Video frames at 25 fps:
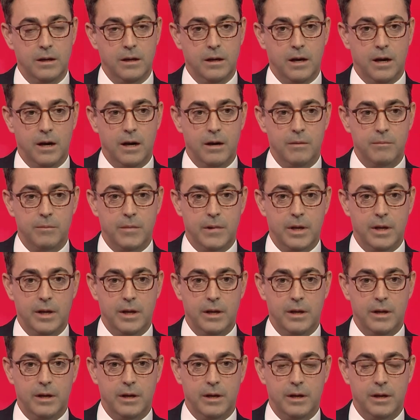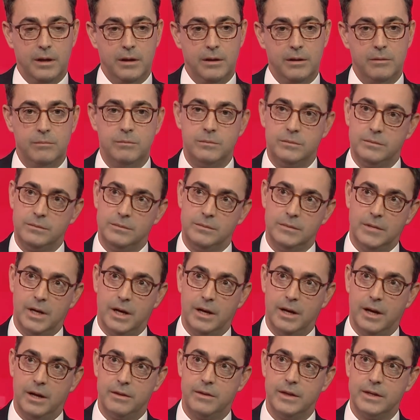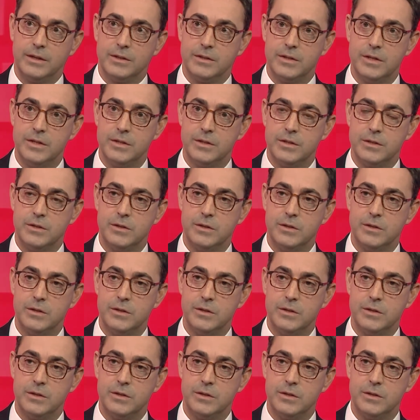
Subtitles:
I think since